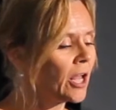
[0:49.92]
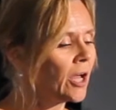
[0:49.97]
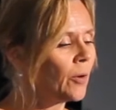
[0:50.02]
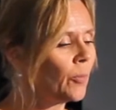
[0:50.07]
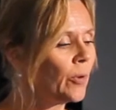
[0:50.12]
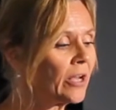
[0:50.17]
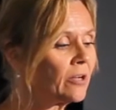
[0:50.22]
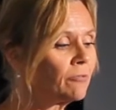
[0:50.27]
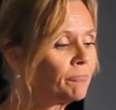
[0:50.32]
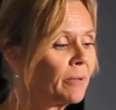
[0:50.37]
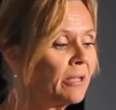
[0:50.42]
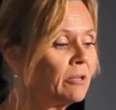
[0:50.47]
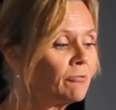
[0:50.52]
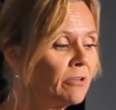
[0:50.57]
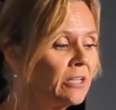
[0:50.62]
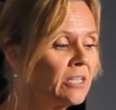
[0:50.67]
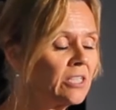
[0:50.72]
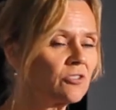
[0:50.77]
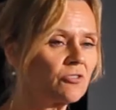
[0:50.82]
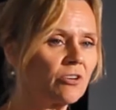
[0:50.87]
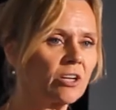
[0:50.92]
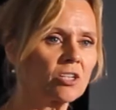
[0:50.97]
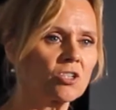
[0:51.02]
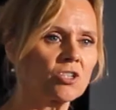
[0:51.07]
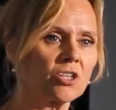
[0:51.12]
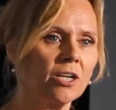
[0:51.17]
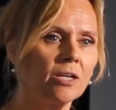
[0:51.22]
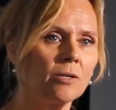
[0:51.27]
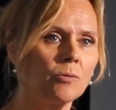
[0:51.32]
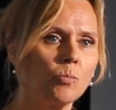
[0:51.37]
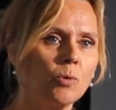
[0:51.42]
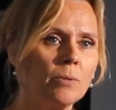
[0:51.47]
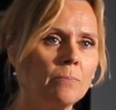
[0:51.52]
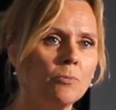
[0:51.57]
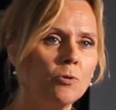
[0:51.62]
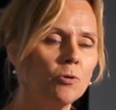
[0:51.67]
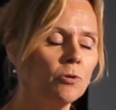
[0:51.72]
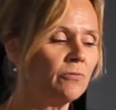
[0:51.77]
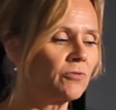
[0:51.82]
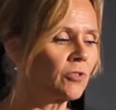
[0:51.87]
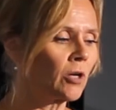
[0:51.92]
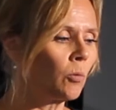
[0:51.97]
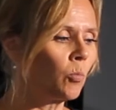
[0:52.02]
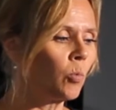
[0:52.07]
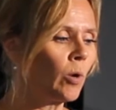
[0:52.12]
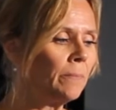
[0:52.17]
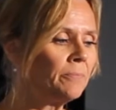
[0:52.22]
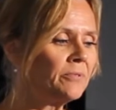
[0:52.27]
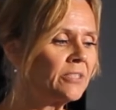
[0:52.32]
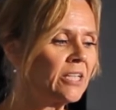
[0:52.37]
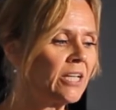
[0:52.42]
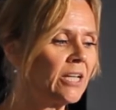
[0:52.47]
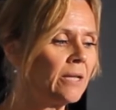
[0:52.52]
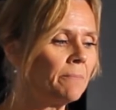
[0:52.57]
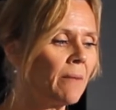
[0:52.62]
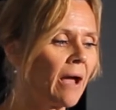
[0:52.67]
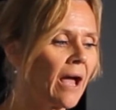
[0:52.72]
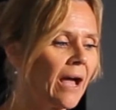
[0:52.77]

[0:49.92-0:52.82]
We had a big restructure. We moved our web team